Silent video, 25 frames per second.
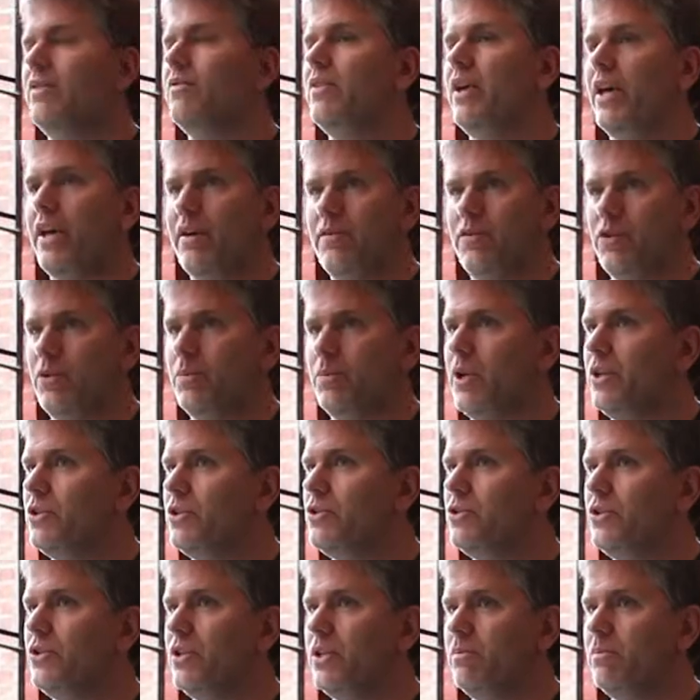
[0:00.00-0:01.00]
I have too
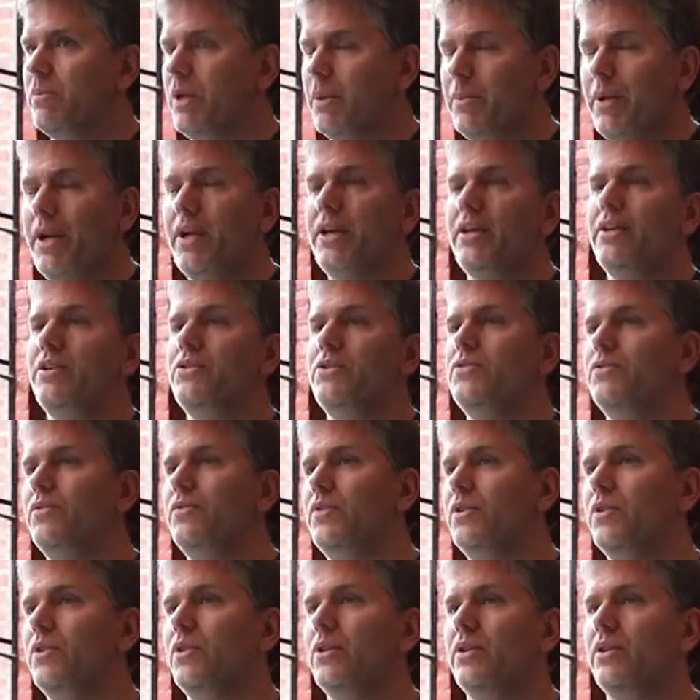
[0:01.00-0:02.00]
much, then my body doesn't
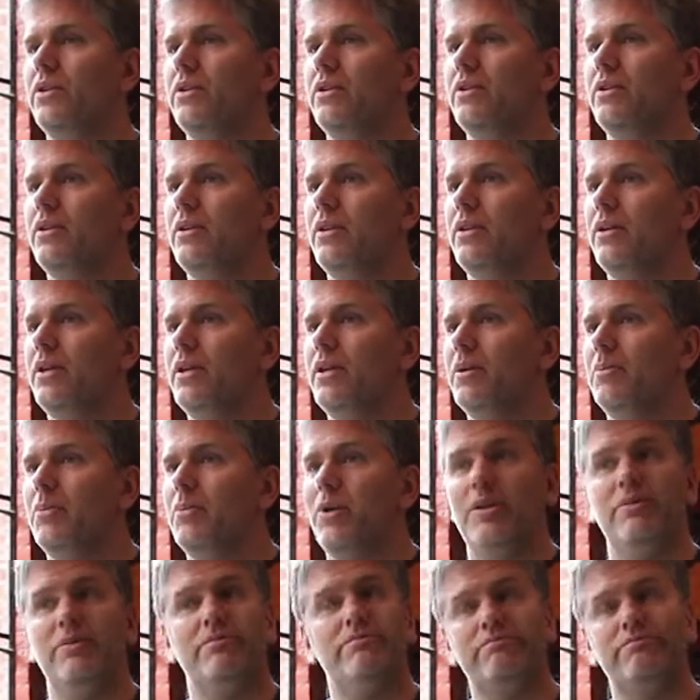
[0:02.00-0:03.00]
feel good.
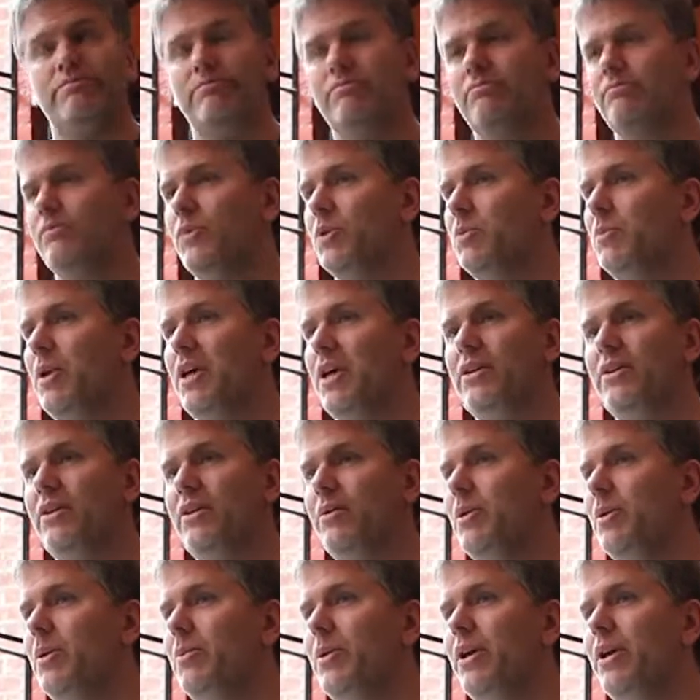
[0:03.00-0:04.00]
But with mate,
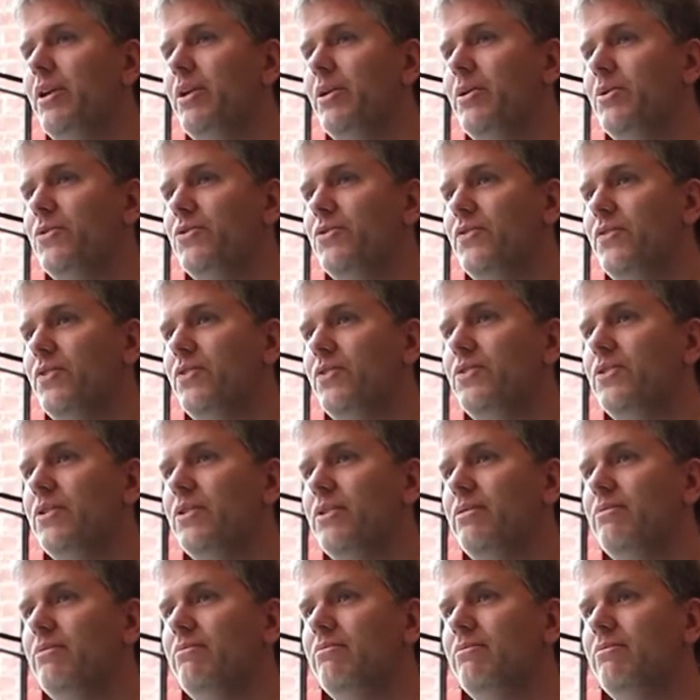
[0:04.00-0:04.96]
my body always feels good.